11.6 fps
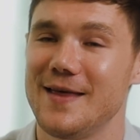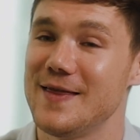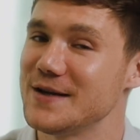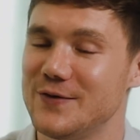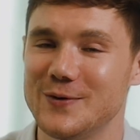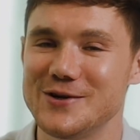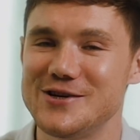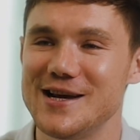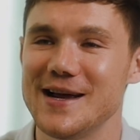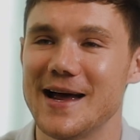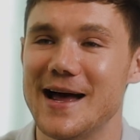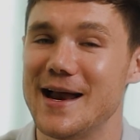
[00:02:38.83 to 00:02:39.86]
Thanks for
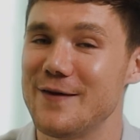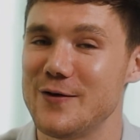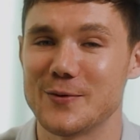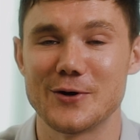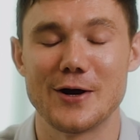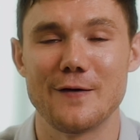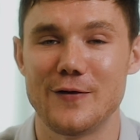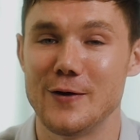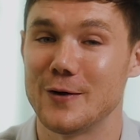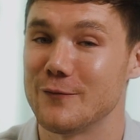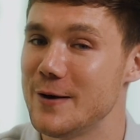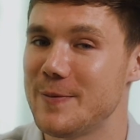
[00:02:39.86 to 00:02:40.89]
watching, and if you want to know if you
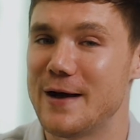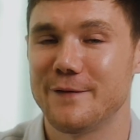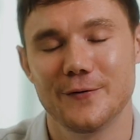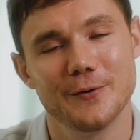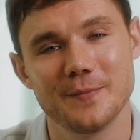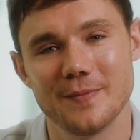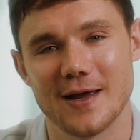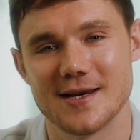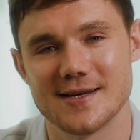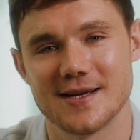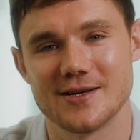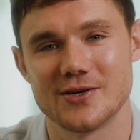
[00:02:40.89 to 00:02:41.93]
can replatform, get in
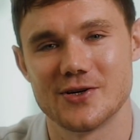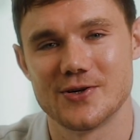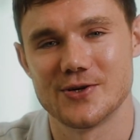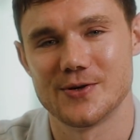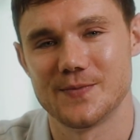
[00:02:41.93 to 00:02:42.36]
touch.